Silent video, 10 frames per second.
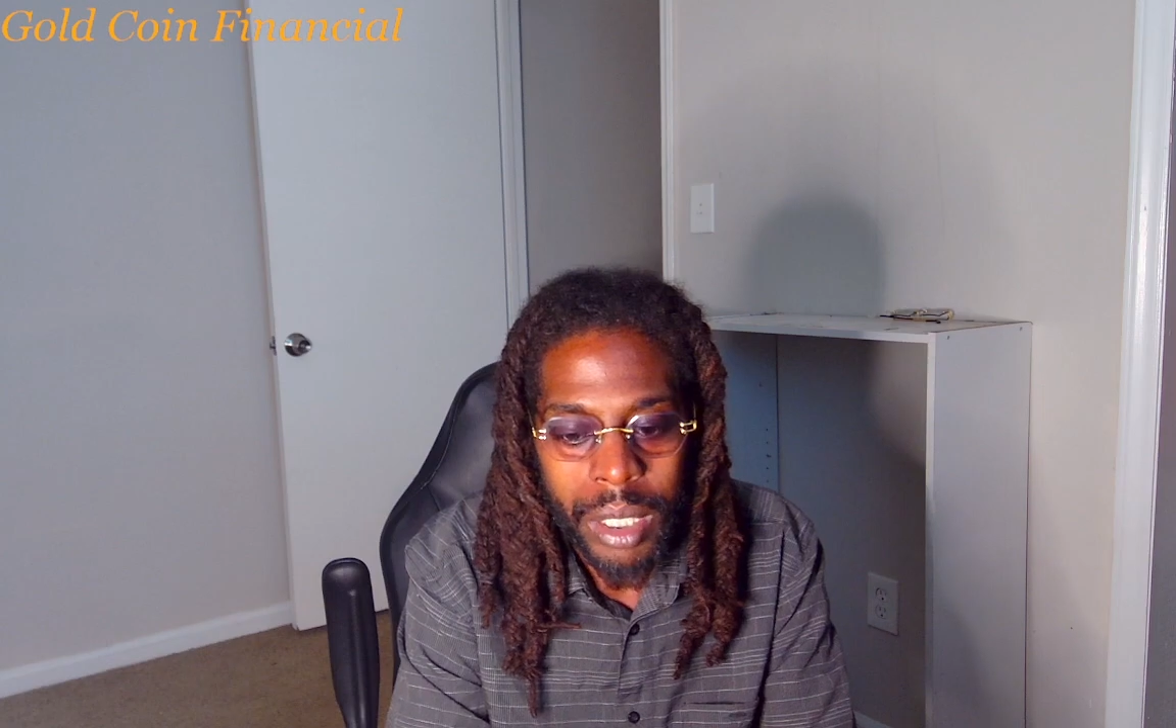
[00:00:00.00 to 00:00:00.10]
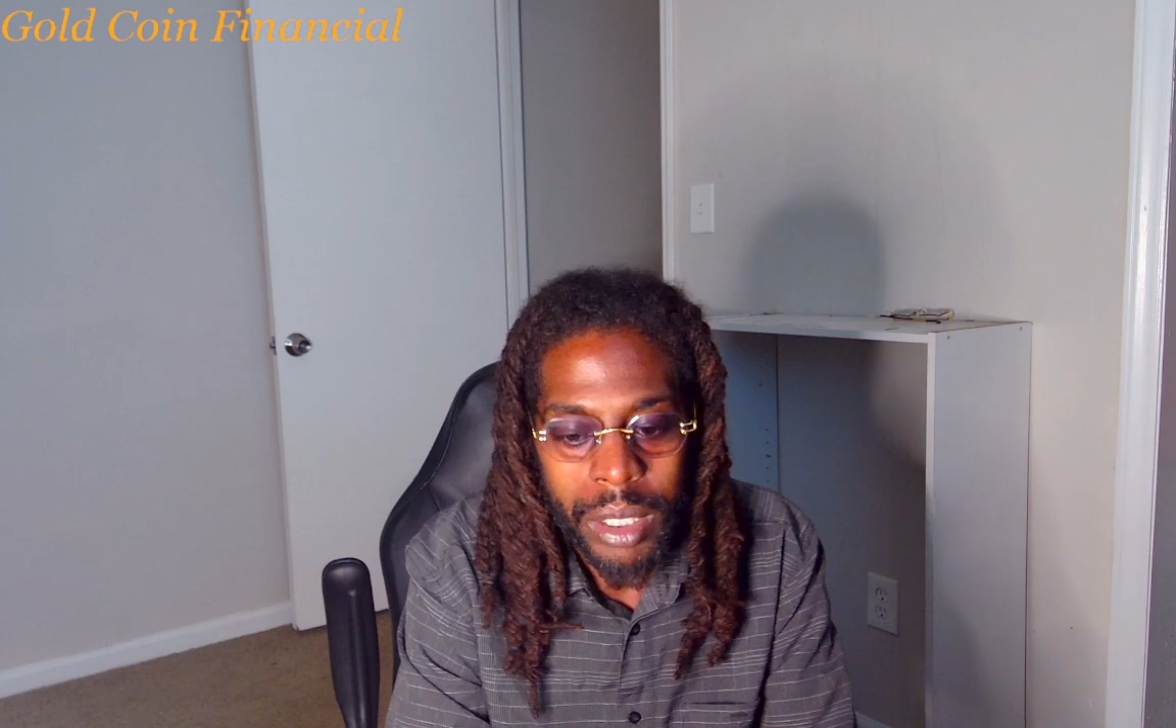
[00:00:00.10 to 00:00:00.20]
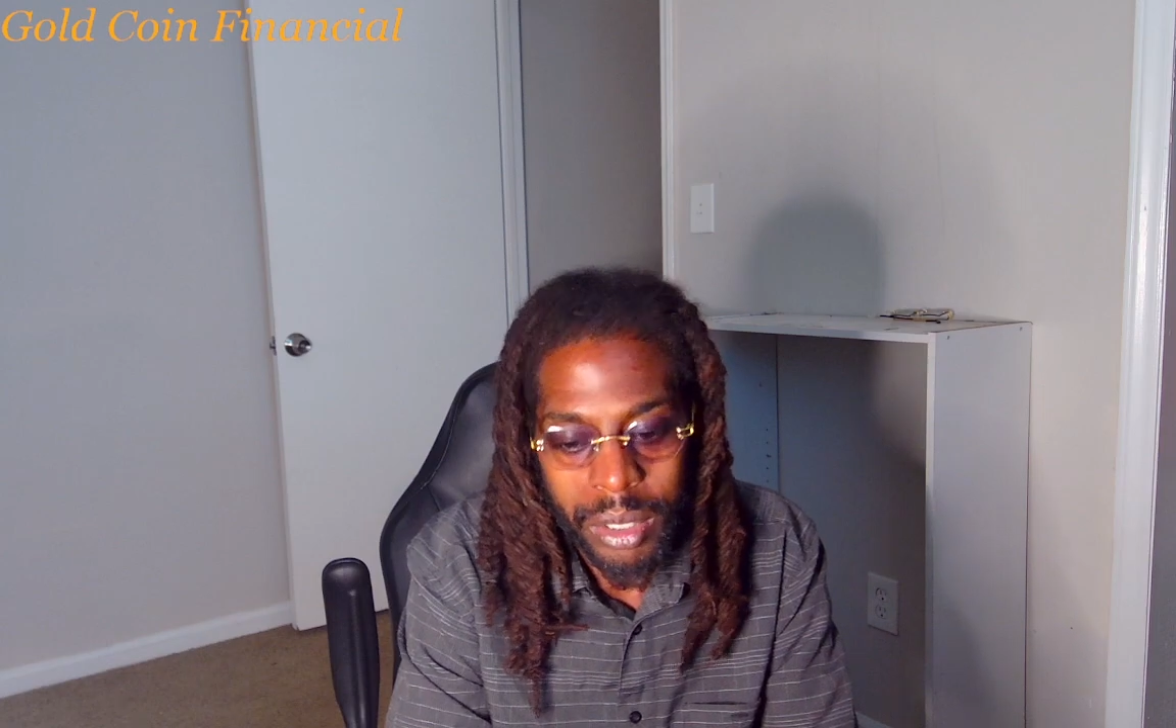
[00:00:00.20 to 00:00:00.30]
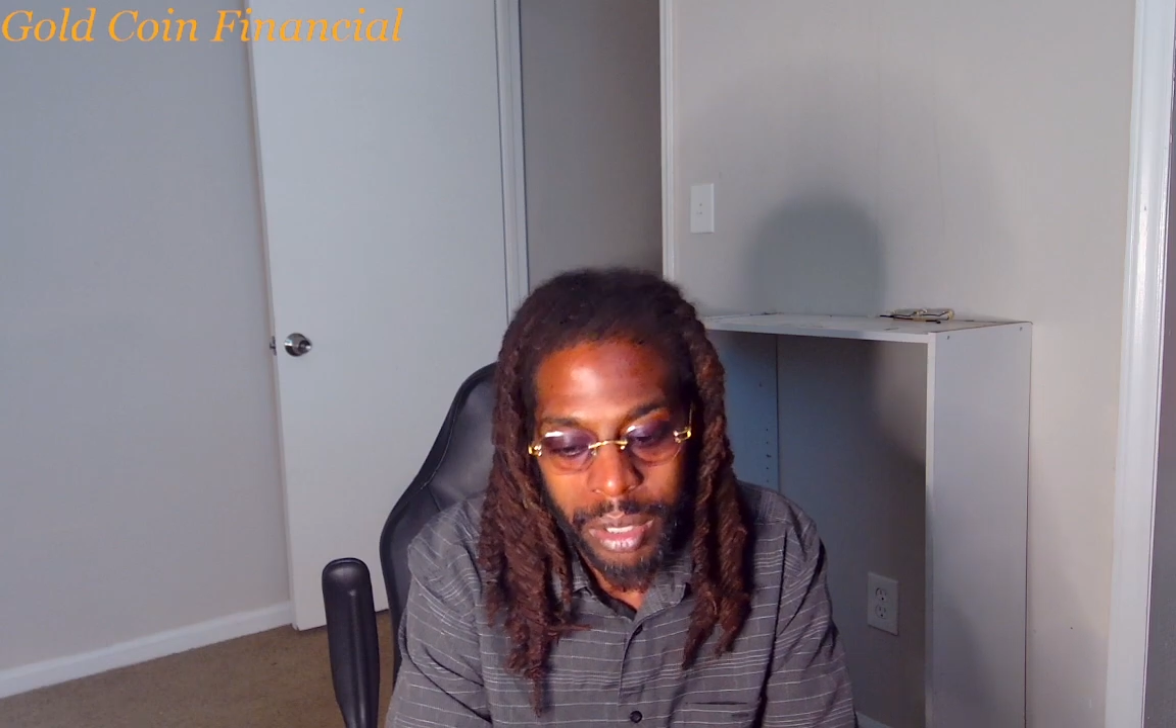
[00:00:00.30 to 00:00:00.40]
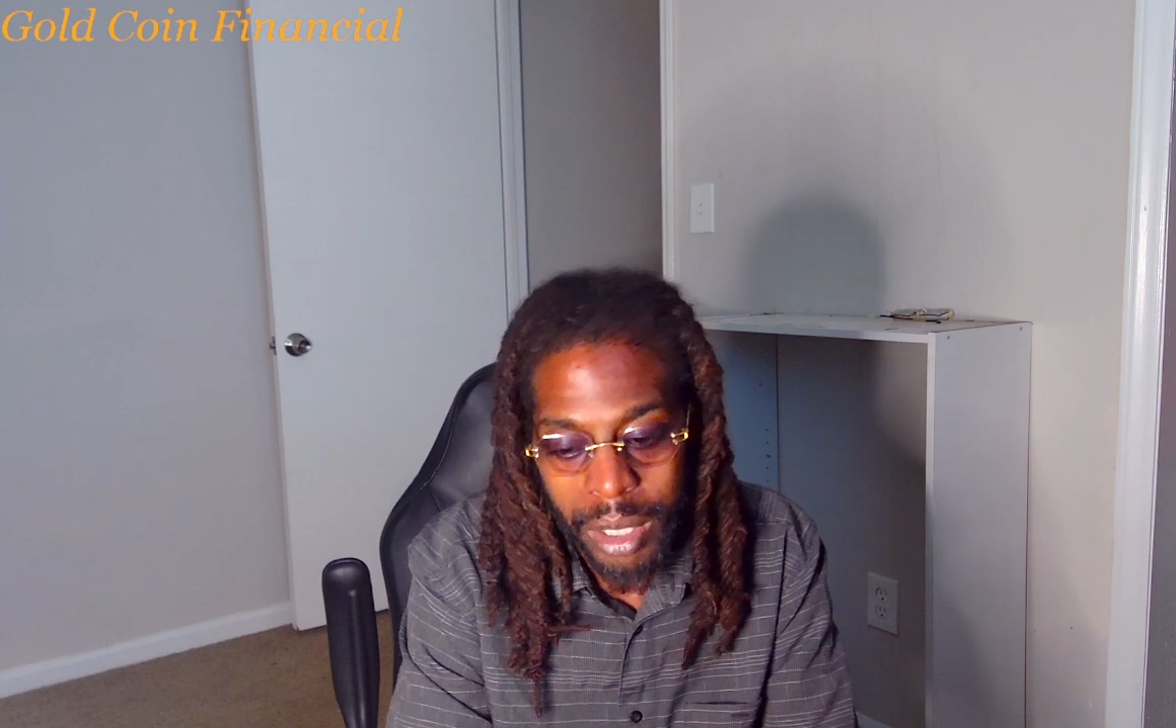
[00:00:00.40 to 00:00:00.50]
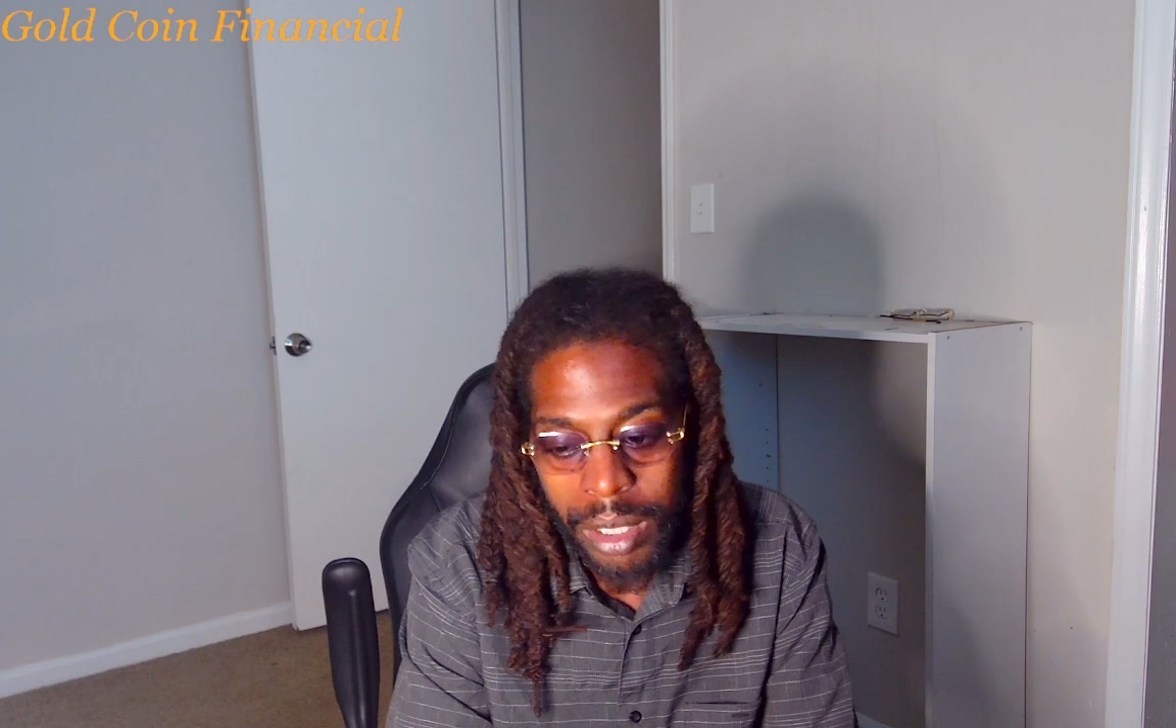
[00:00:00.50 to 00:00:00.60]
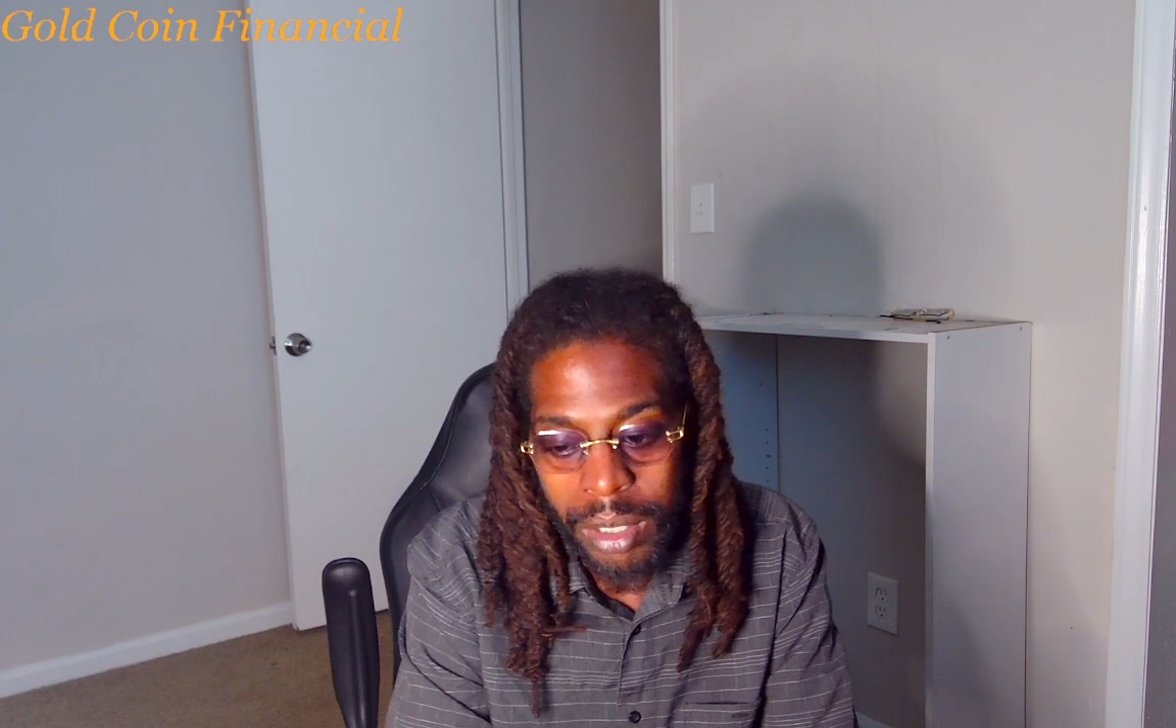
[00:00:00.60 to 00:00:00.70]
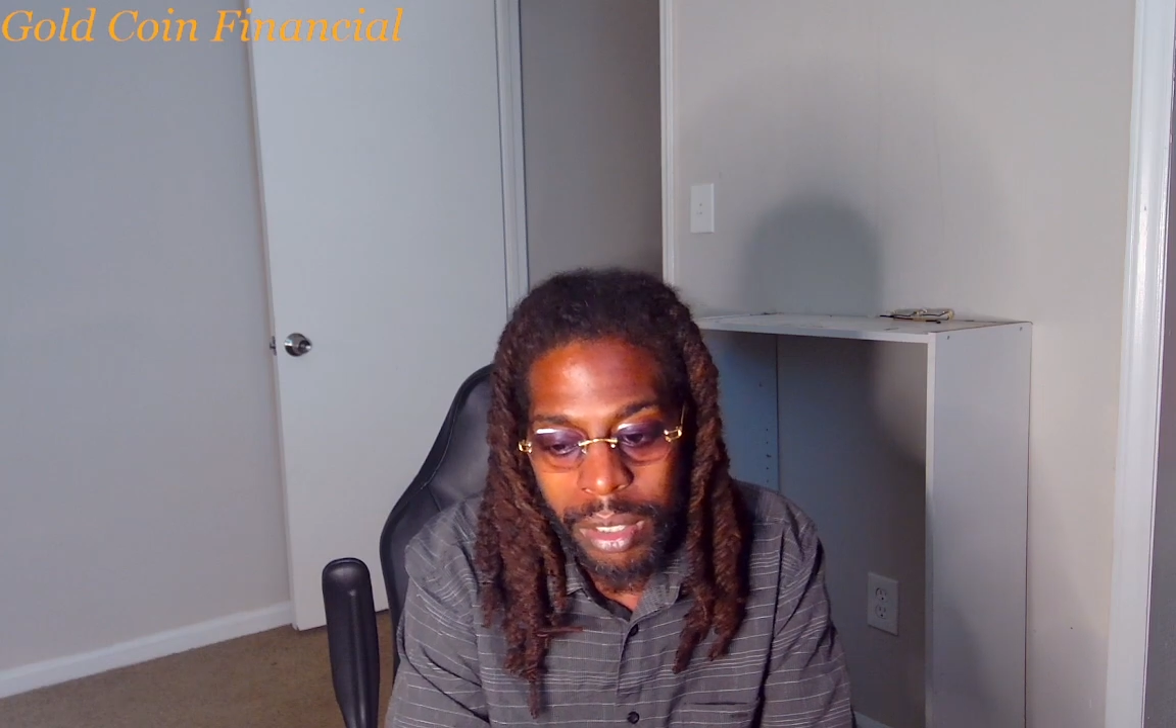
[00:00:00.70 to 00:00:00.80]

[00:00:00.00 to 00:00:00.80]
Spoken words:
So now